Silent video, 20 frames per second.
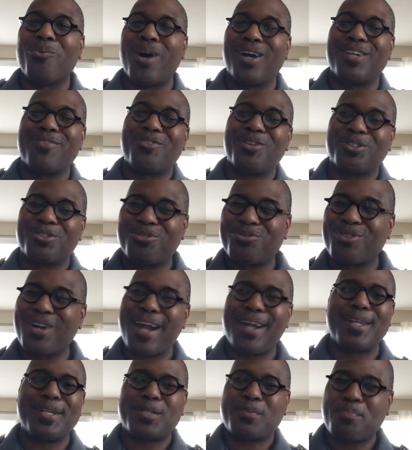One of the
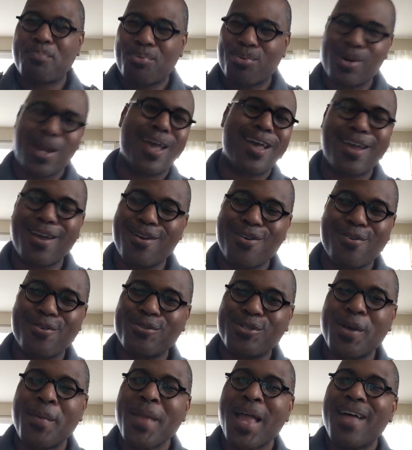greatest
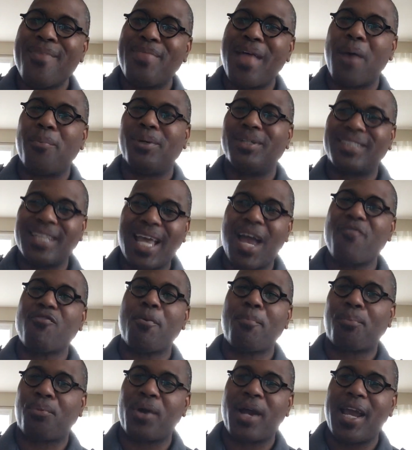prayers that was ever
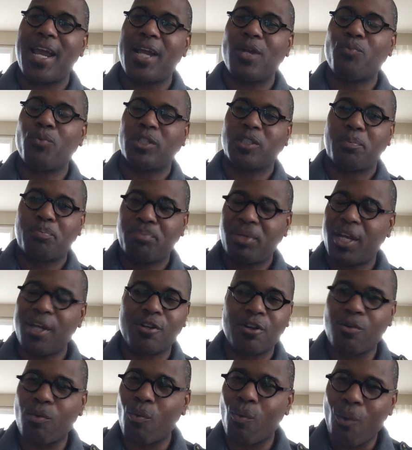prayed was
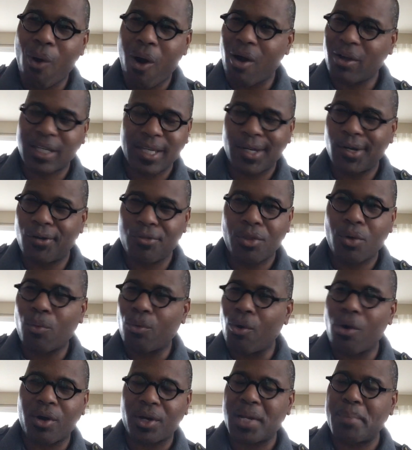Peter walking on the
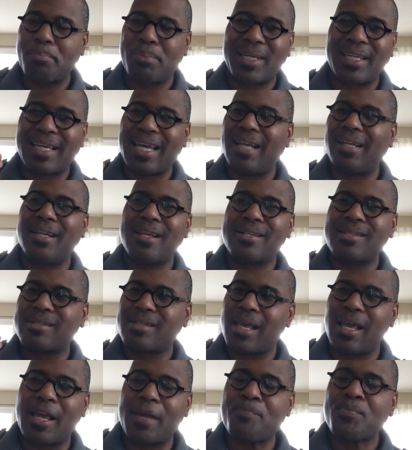water began to
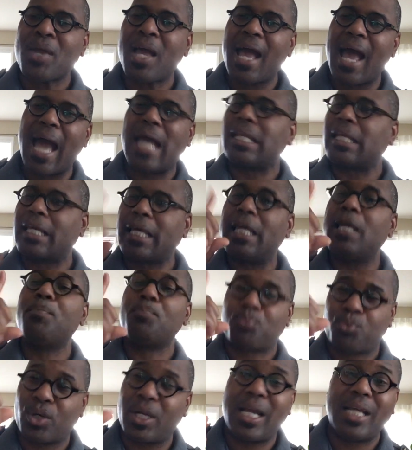sing, and he
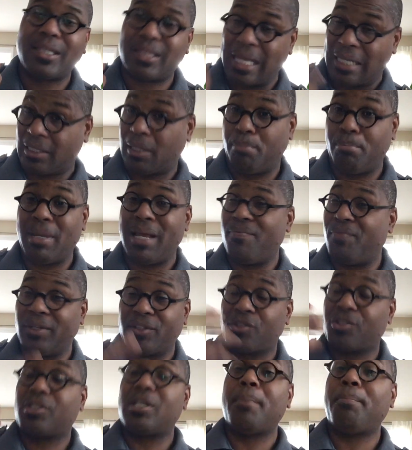prayed to me the
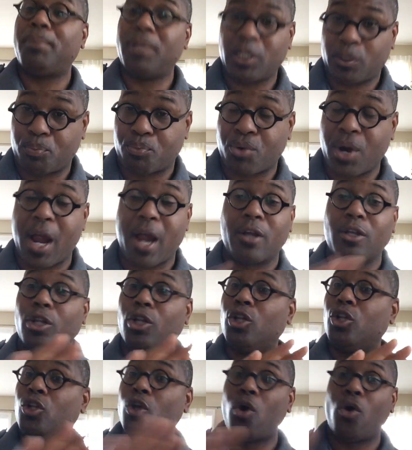simplest prayer,
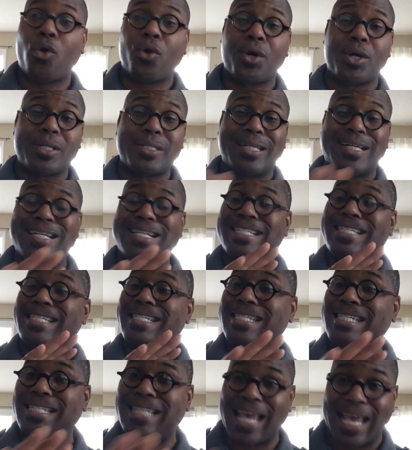Lord
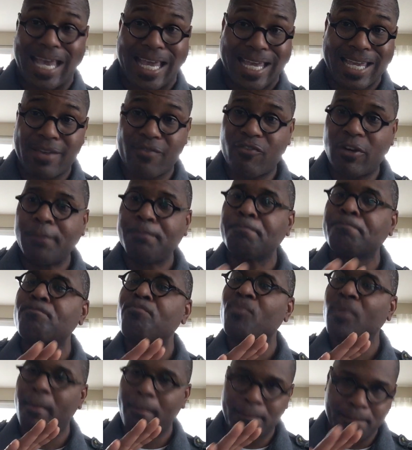save
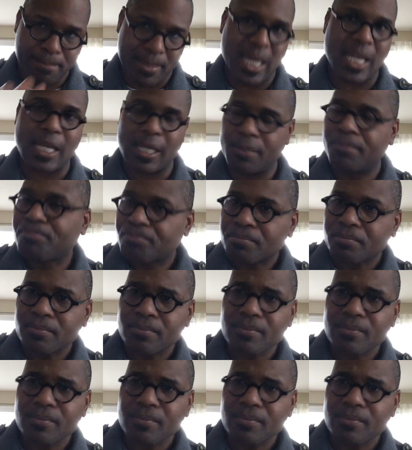me.